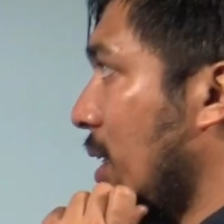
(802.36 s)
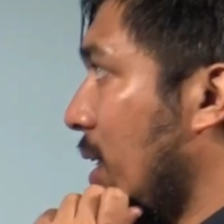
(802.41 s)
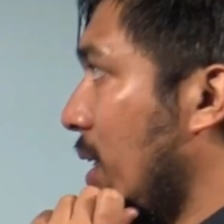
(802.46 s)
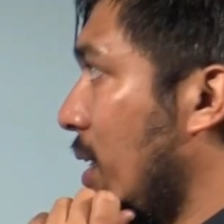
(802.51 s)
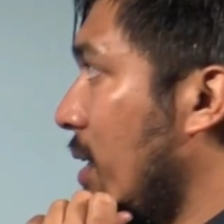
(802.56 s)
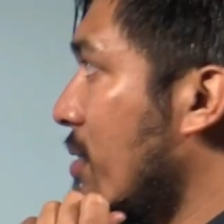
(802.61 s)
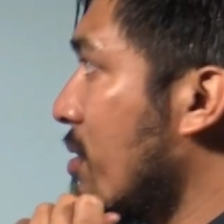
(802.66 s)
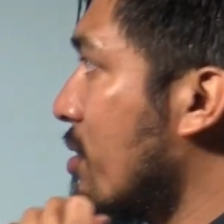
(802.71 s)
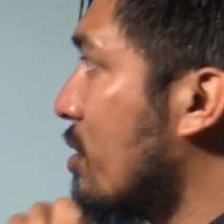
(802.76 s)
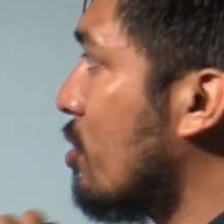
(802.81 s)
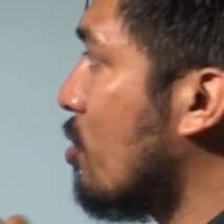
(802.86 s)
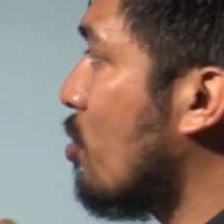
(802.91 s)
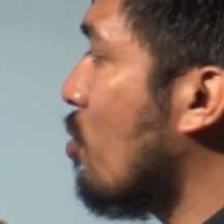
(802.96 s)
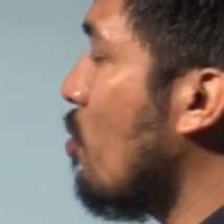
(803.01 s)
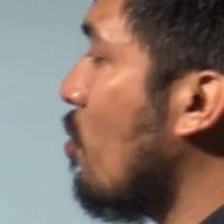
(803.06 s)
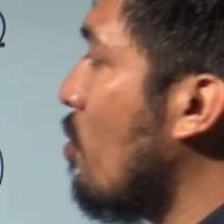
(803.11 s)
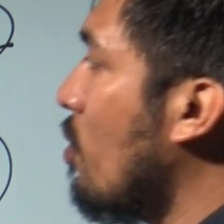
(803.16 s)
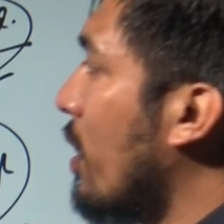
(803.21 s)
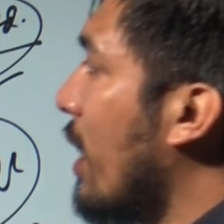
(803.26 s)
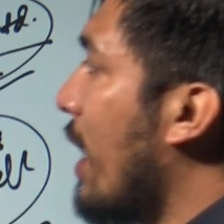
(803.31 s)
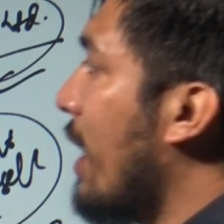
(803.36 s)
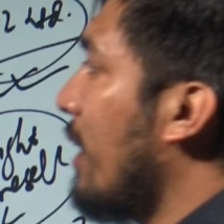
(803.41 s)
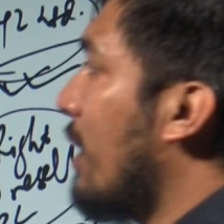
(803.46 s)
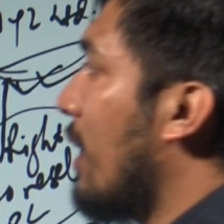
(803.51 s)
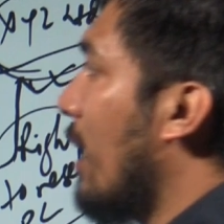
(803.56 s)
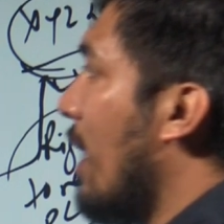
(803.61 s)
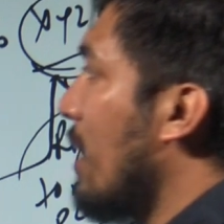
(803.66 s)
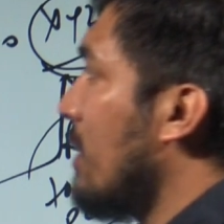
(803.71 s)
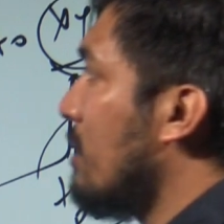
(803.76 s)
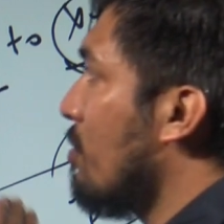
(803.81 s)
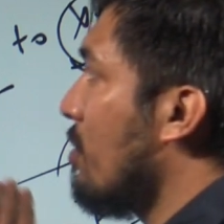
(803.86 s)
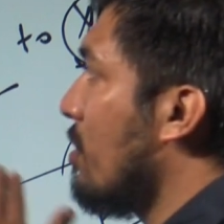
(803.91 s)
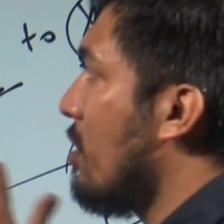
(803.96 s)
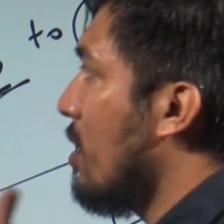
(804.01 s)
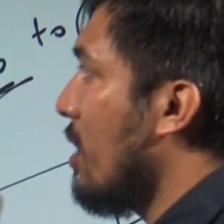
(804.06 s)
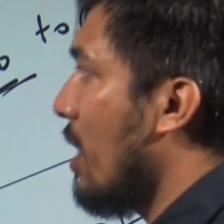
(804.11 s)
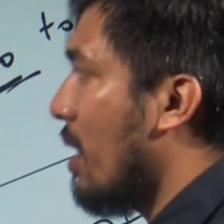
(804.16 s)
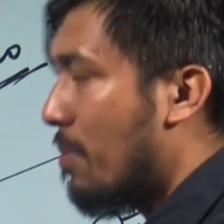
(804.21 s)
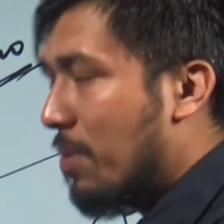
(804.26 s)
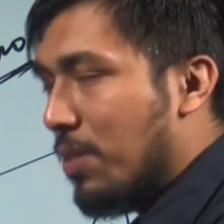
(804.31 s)
Here is no right lies with the
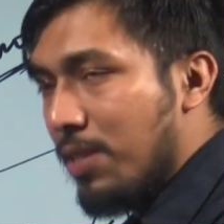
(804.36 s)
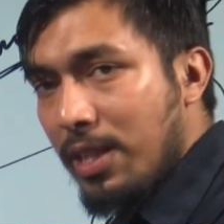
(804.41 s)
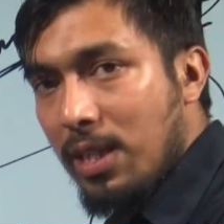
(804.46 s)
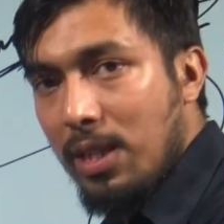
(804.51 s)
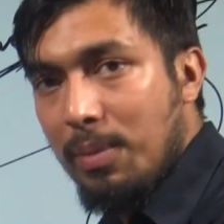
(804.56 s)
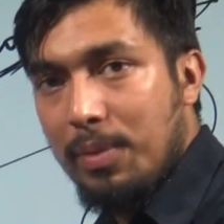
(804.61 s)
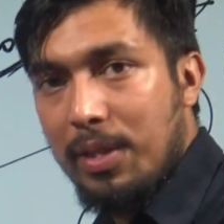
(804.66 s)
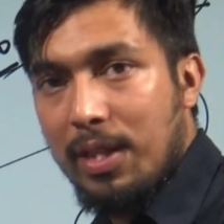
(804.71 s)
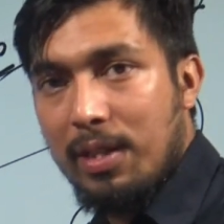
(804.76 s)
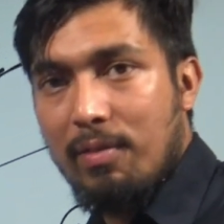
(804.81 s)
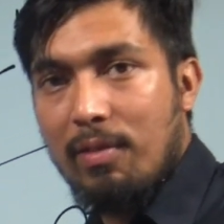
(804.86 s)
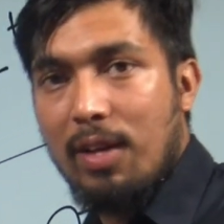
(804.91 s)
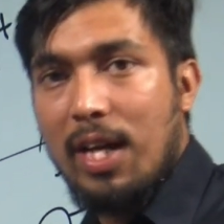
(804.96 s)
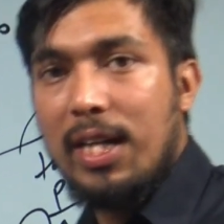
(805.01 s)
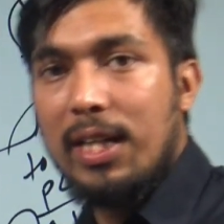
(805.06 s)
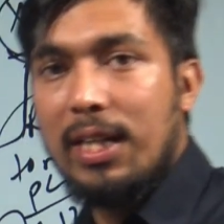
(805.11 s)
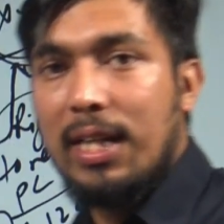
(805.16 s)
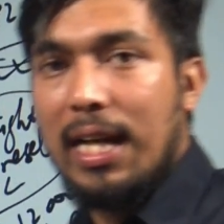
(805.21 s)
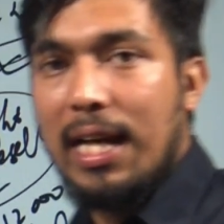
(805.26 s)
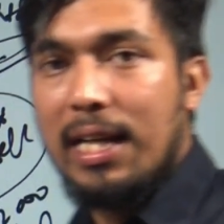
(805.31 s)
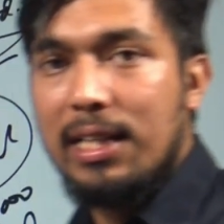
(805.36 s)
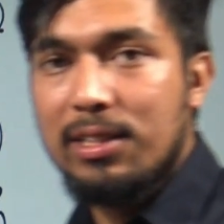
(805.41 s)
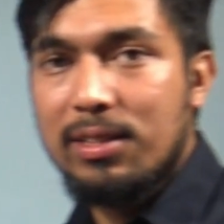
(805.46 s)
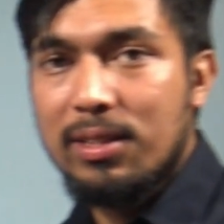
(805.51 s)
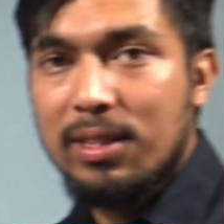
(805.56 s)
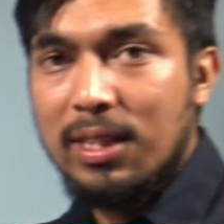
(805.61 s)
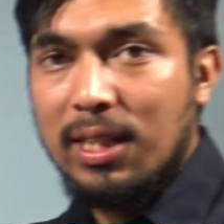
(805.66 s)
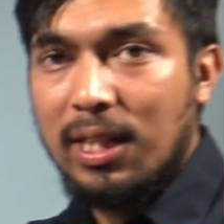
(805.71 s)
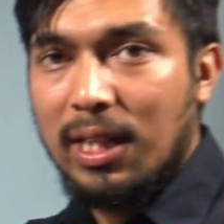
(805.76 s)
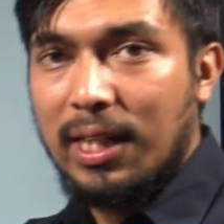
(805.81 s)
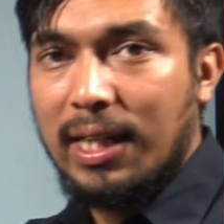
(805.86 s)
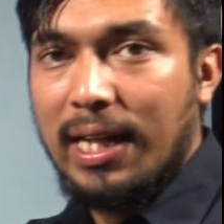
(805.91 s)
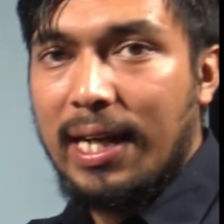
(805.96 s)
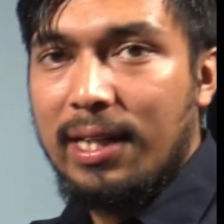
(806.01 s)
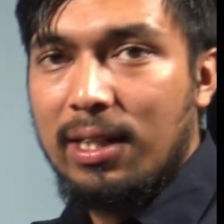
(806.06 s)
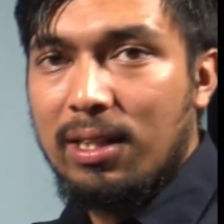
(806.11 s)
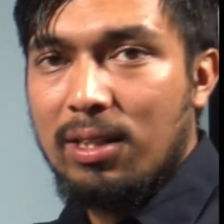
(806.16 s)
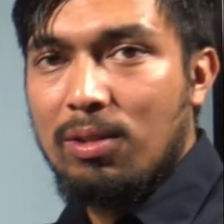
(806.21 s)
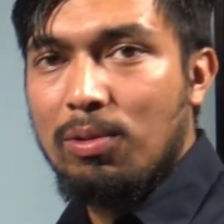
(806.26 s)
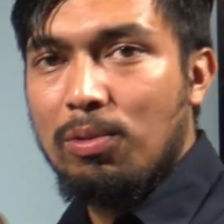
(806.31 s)
ABC Limited. Right
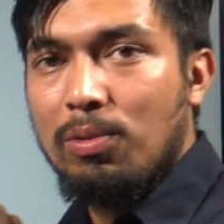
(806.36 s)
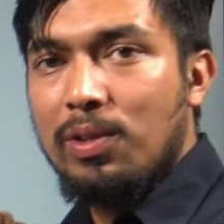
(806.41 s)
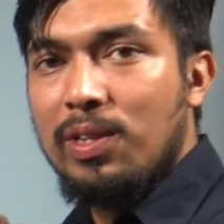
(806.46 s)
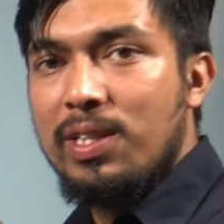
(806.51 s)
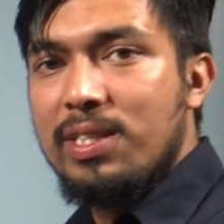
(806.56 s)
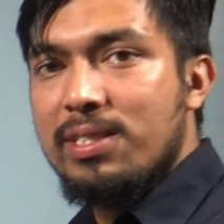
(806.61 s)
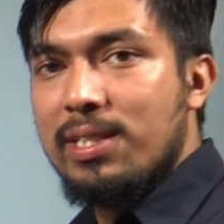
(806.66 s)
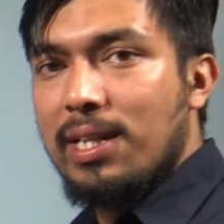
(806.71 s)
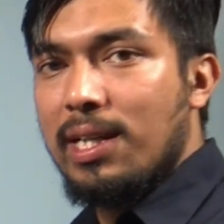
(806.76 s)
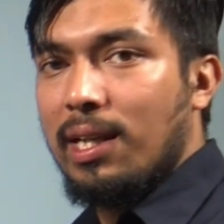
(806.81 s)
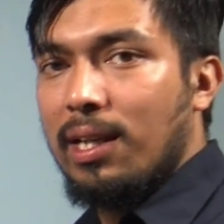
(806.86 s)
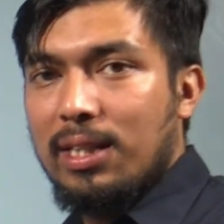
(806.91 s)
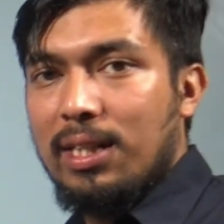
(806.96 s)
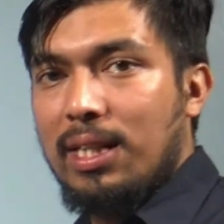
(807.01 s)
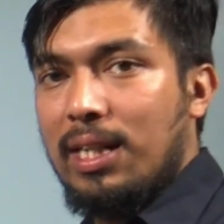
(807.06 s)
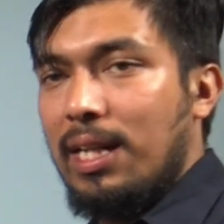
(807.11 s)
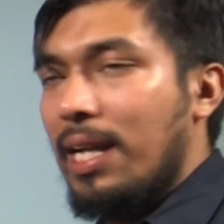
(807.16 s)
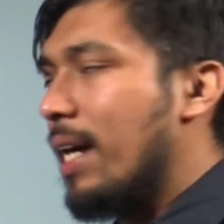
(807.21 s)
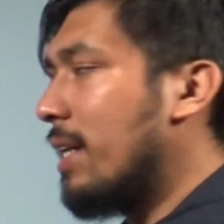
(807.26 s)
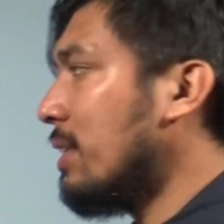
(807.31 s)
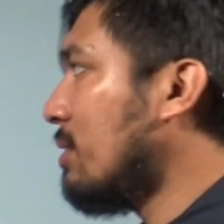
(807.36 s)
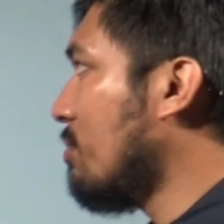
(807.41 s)
to resell lies